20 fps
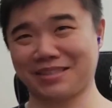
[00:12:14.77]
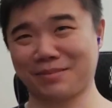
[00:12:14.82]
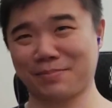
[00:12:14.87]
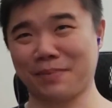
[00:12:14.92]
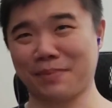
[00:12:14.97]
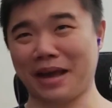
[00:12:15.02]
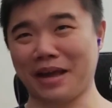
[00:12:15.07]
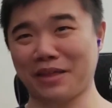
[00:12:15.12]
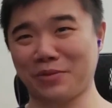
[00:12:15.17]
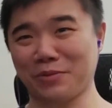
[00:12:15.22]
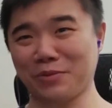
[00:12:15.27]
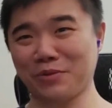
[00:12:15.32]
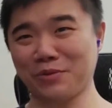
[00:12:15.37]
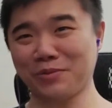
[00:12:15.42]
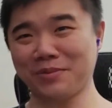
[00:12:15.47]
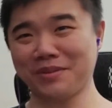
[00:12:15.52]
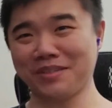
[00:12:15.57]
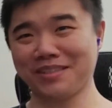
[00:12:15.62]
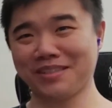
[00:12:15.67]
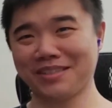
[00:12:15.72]

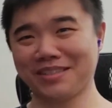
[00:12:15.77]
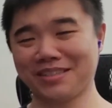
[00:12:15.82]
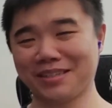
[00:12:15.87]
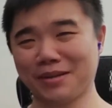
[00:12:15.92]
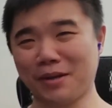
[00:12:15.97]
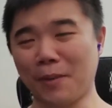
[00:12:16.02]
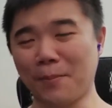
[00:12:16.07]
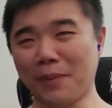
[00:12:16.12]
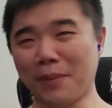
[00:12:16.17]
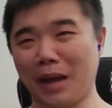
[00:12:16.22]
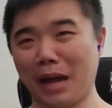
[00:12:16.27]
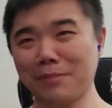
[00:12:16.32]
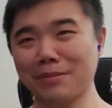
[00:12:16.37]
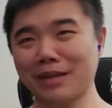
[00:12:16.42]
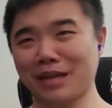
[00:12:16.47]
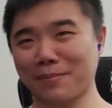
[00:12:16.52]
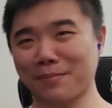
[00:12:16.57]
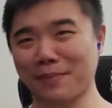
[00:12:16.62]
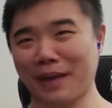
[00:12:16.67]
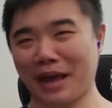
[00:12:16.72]
bathroom? A
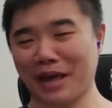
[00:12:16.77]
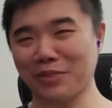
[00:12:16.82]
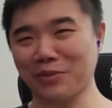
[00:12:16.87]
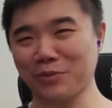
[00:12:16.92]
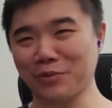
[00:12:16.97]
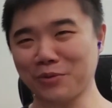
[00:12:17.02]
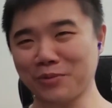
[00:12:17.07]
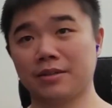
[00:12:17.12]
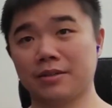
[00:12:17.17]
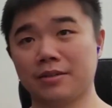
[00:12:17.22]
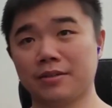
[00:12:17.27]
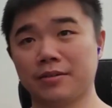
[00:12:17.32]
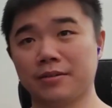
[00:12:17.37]
public bathroom?